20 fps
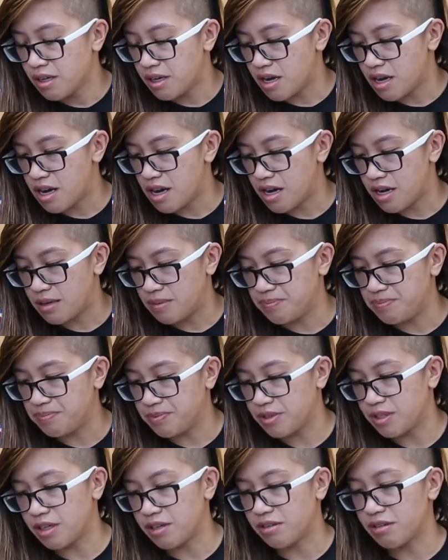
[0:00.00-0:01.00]

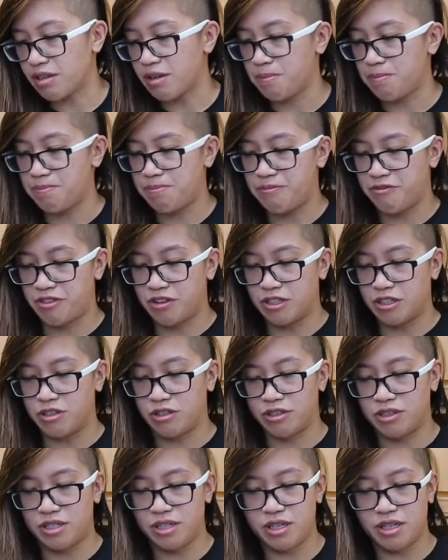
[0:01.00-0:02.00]
For the
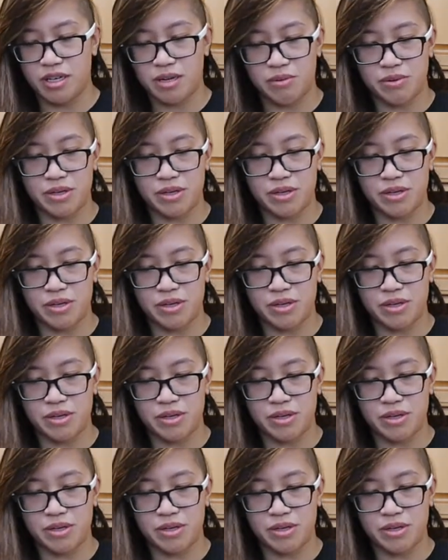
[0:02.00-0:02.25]
tortilla,